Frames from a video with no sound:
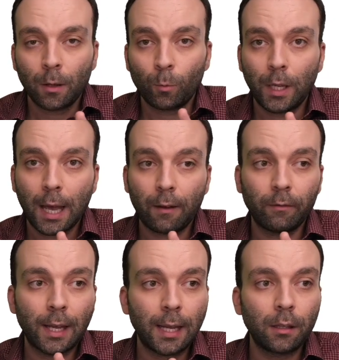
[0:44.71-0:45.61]
We
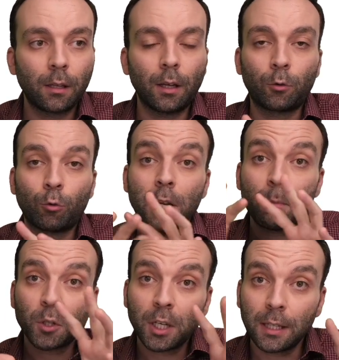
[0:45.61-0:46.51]
have then the Turing
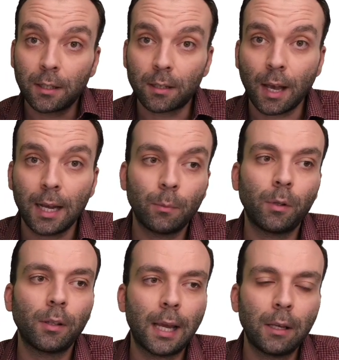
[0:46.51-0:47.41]
machine
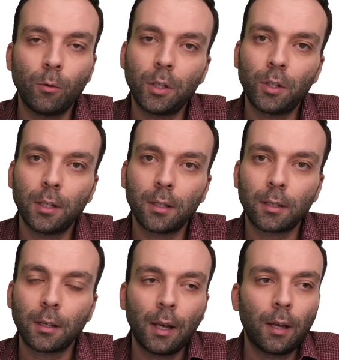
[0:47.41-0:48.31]
decidable languages.